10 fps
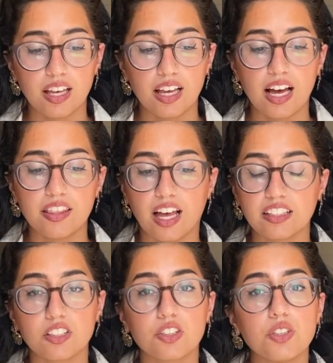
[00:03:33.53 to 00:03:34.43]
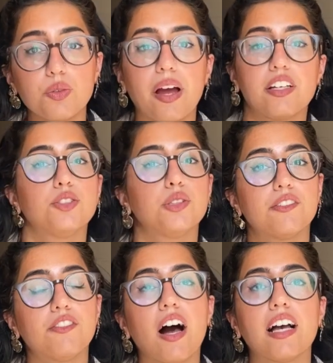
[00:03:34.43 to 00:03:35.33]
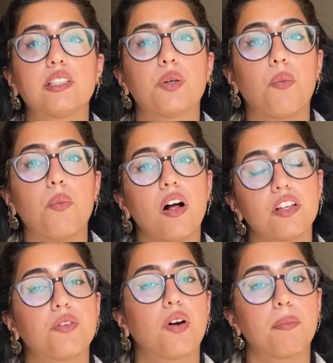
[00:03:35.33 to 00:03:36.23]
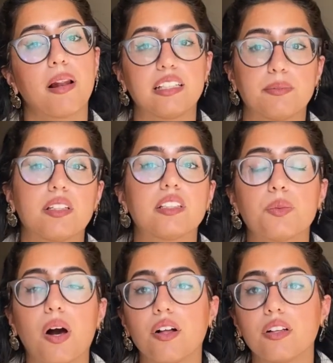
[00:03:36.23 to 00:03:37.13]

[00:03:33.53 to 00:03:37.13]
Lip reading: And that's a good way to revise while you're on placement as well.